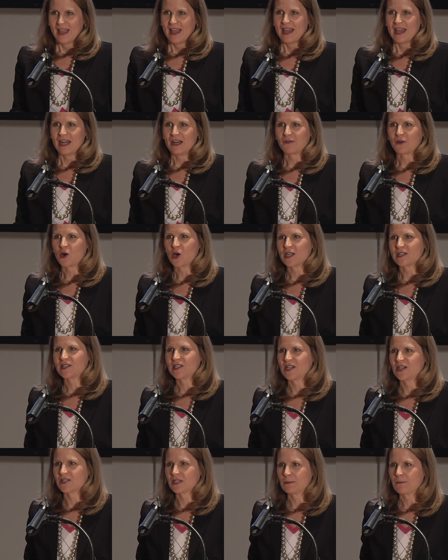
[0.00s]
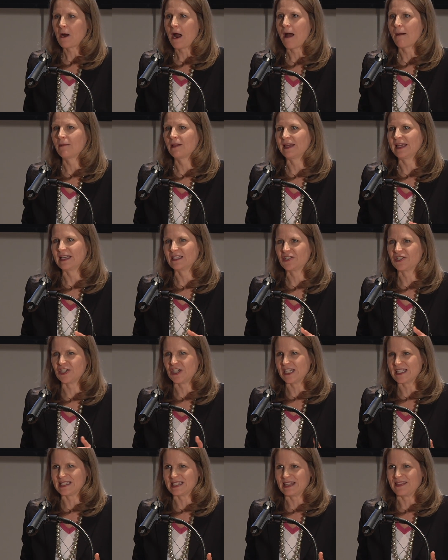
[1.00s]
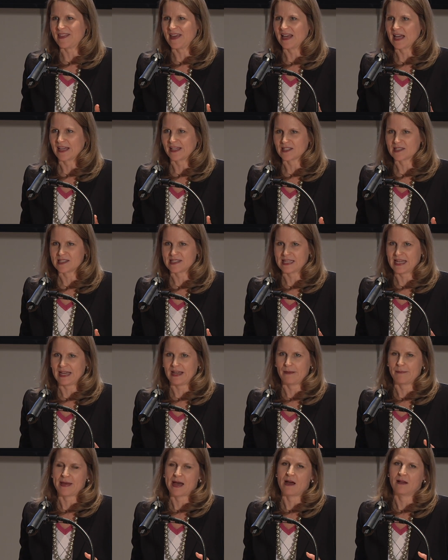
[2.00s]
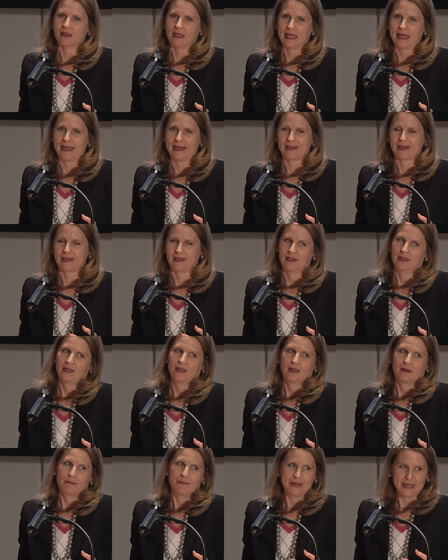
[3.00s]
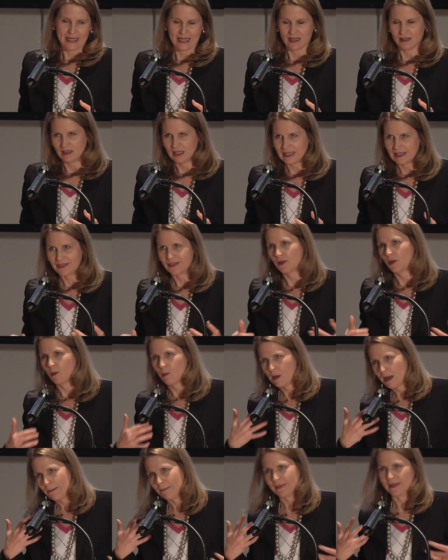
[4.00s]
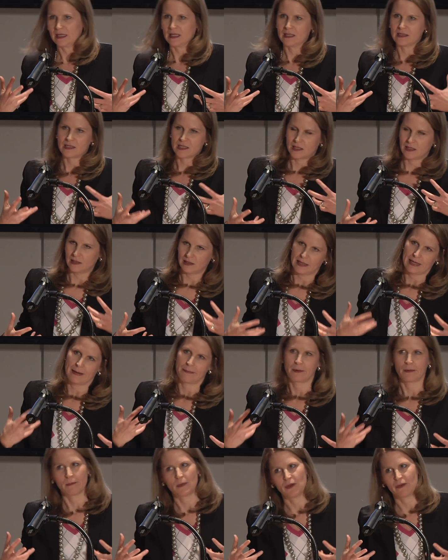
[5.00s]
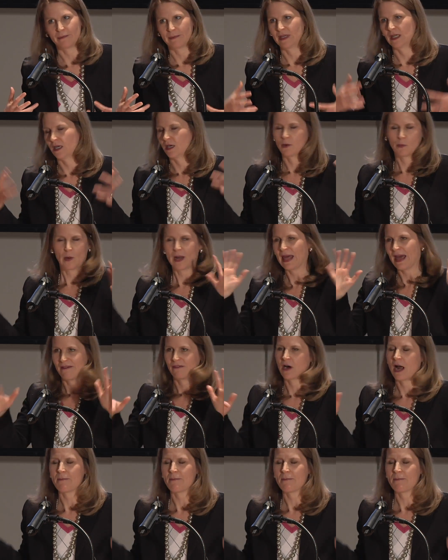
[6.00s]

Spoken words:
And of course, there's probably a cheesy thing I could say about like being a lethal weapon to the labor movement or whatever.